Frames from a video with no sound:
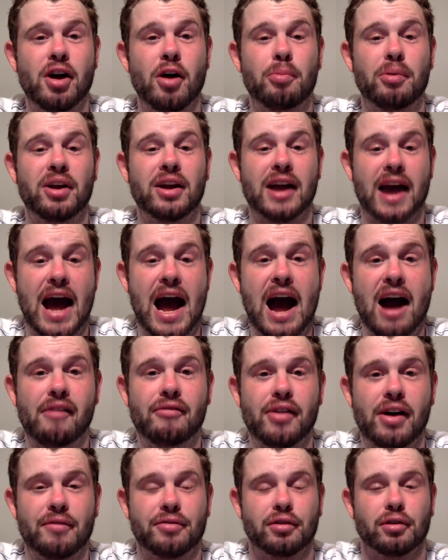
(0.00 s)
opening
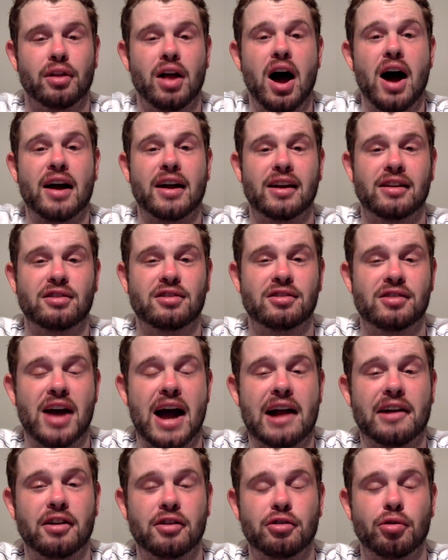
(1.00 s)
half after Lockett
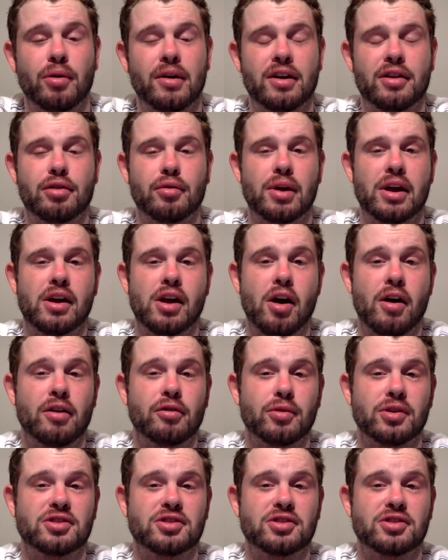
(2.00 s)
snagged a twenty-three-yard